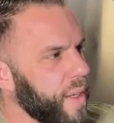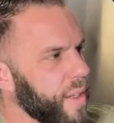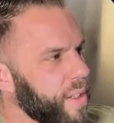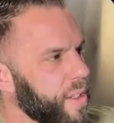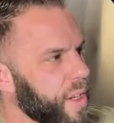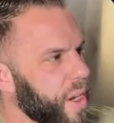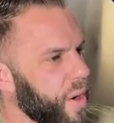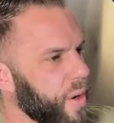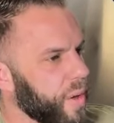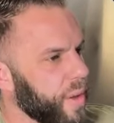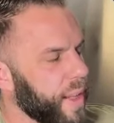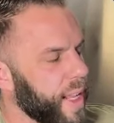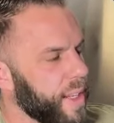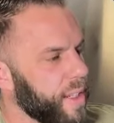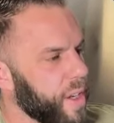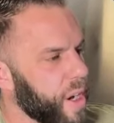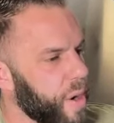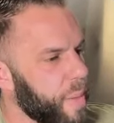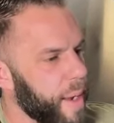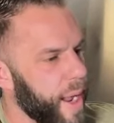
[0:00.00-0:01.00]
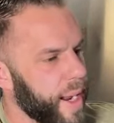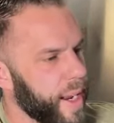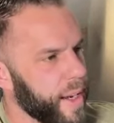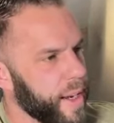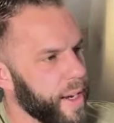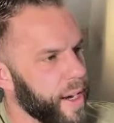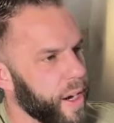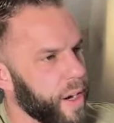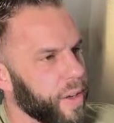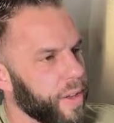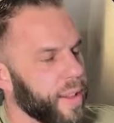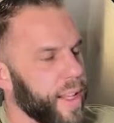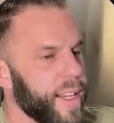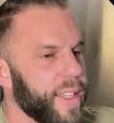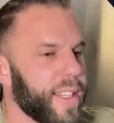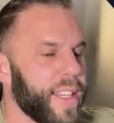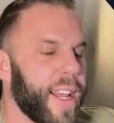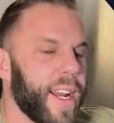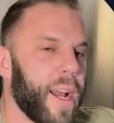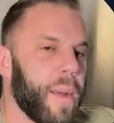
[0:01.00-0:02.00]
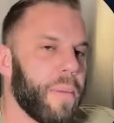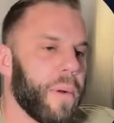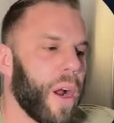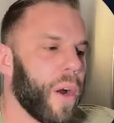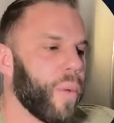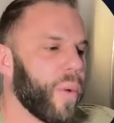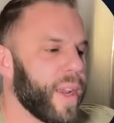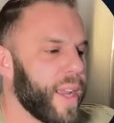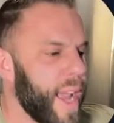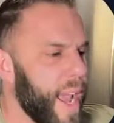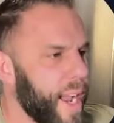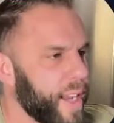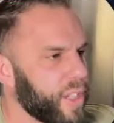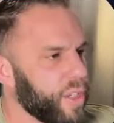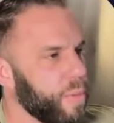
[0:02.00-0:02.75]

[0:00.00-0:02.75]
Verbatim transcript: so let's go back in here. Let's set up our React